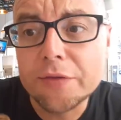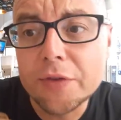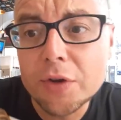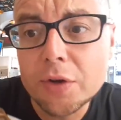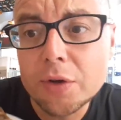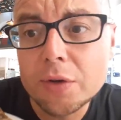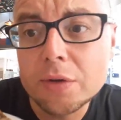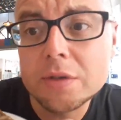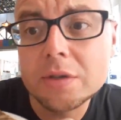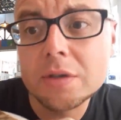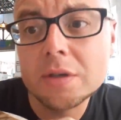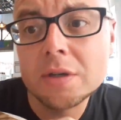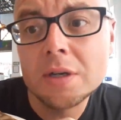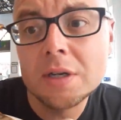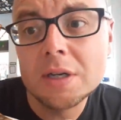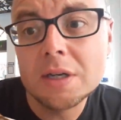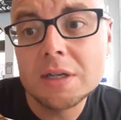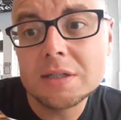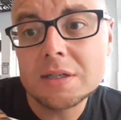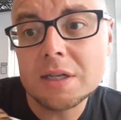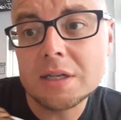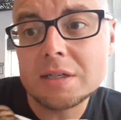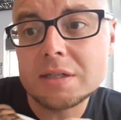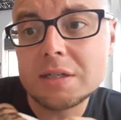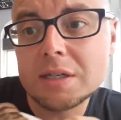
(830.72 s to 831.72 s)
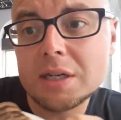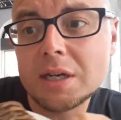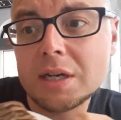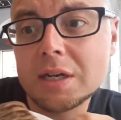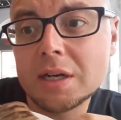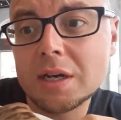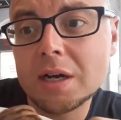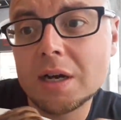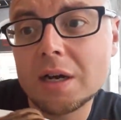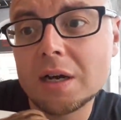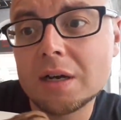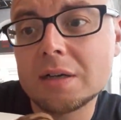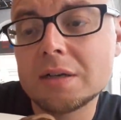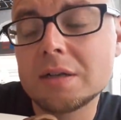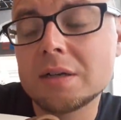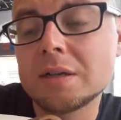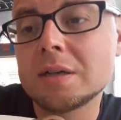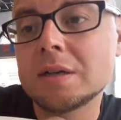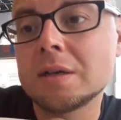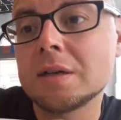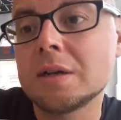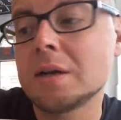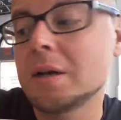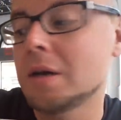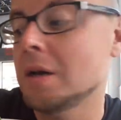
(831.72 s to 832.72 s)
food. Cecina,
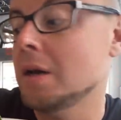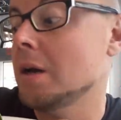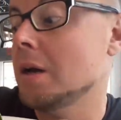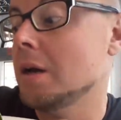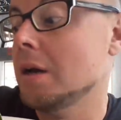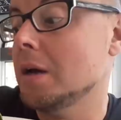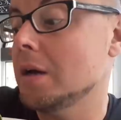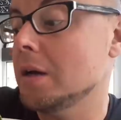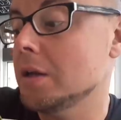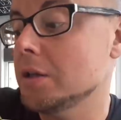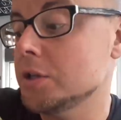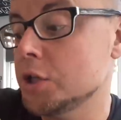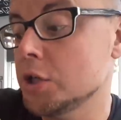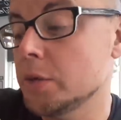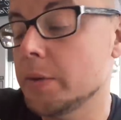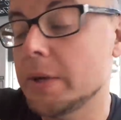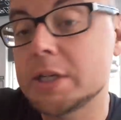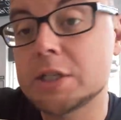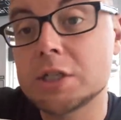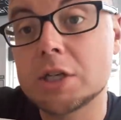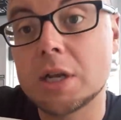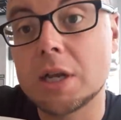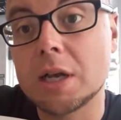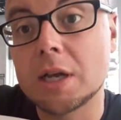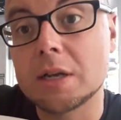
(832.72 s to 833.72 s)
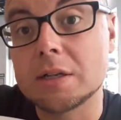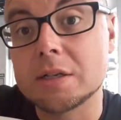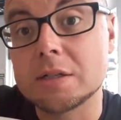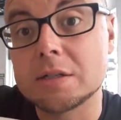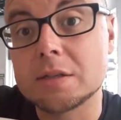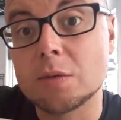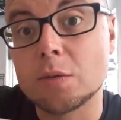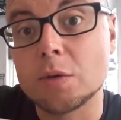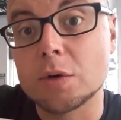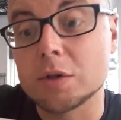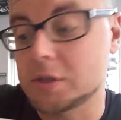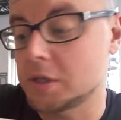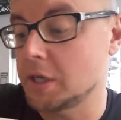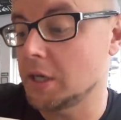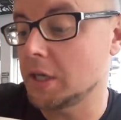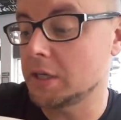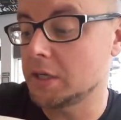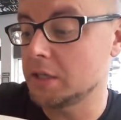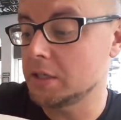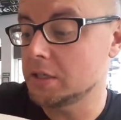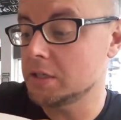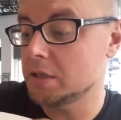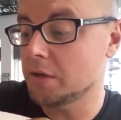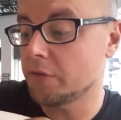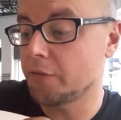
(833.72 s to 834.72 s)
2 enchiladas
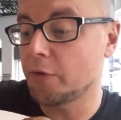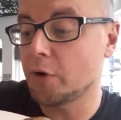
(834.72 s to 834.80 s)
huastecas,